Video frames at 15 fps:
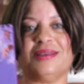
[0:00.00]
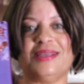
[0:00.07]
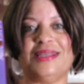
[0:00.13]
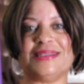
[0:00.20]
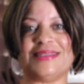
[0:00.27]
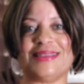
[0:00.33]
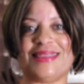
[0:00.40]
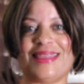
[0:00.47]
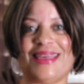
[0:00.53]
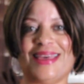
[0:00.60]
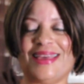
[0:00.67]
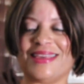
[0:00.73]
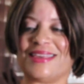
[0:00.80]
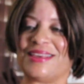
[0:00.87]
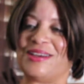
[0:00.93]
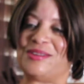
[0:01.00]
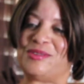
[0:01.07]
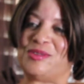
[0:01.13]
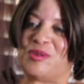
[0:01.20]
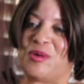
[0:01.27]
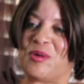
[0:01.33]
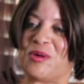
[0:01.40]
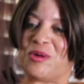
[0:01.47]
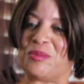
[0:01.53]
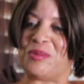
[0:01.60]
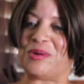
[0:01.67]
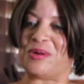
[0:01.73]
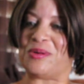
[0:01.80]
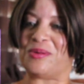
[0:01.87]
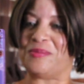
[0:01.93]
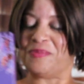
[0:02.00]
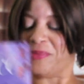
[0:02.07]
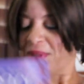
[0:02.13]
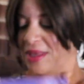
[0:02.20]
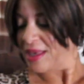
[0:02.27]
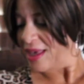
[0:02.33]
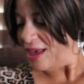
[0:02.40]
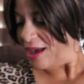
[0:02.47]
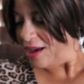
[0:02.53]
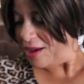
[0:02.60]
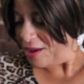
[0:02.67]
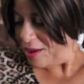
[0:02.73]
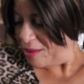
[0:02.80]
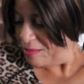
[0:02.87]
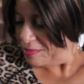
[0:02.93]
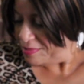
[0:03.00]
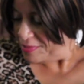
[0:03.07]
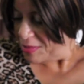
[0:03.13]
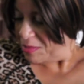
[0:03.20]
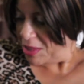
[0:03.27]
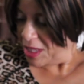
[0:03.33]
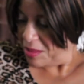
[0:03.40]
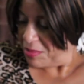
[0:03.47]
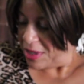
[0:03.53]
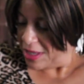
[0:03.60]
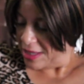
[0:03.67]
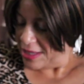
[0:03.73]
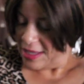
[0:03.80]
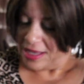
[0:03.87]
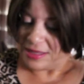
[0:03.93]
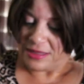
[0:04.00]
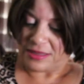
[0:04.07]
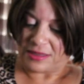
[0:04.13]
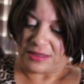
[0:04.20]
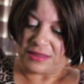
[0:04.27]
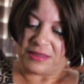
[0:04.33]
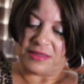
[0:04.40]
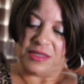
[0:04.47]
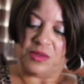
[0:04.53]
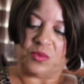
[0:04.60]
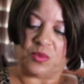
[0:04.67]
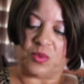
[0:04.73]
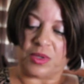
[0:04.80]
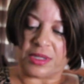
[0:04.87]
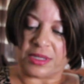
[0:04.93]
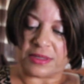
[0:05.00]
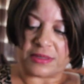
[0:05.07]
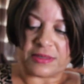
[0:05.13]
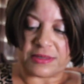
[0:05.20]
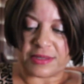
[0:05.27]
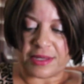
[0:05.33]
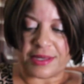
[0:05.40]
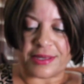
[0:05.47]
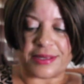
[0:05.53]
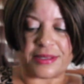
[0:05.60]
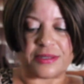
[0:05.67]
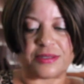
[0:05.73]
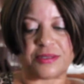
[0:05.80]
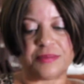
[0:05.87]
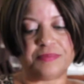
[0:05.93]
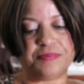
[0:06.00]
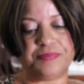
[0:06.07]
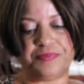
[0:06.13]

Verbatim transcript: Isn't that adorable? Um, let me get my glasses and see what it says